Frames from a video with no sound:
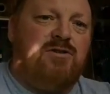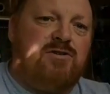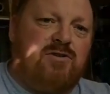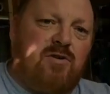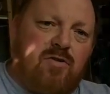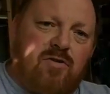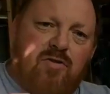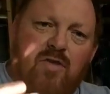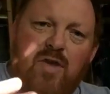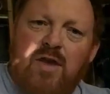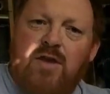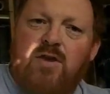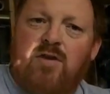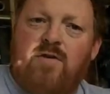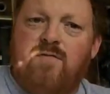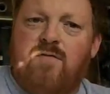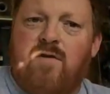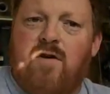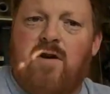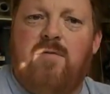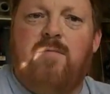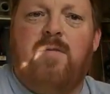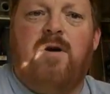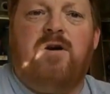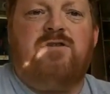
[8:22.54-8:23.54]
so thank you
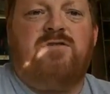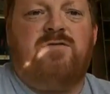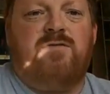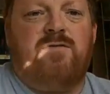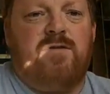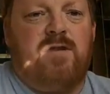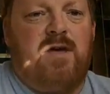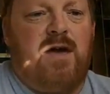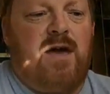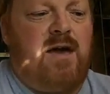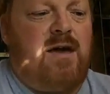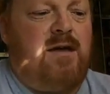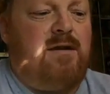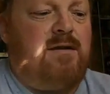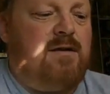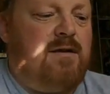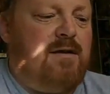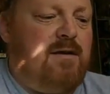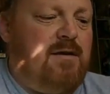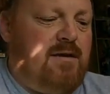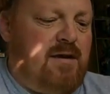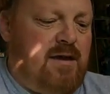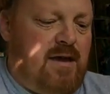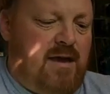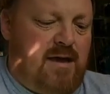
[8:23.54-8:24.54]
very much for that,
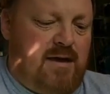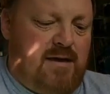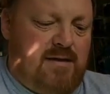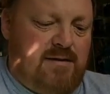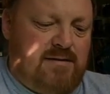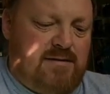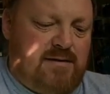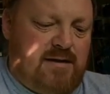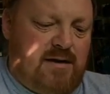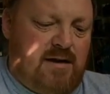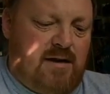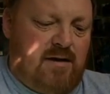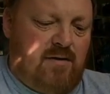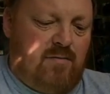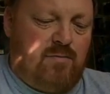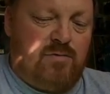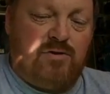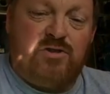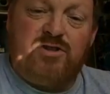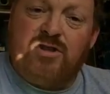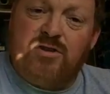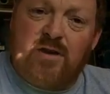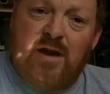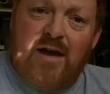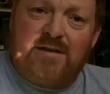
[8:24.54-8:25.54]
and
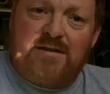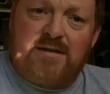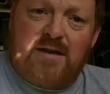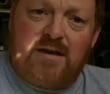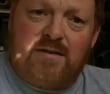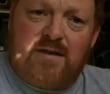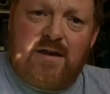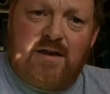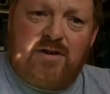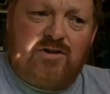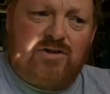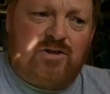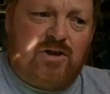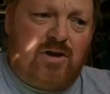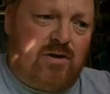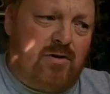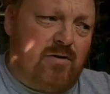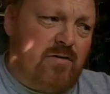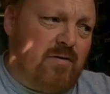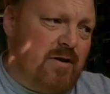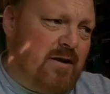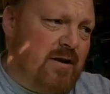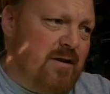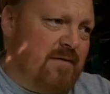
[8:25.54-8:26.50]
we'll see you guys at that show,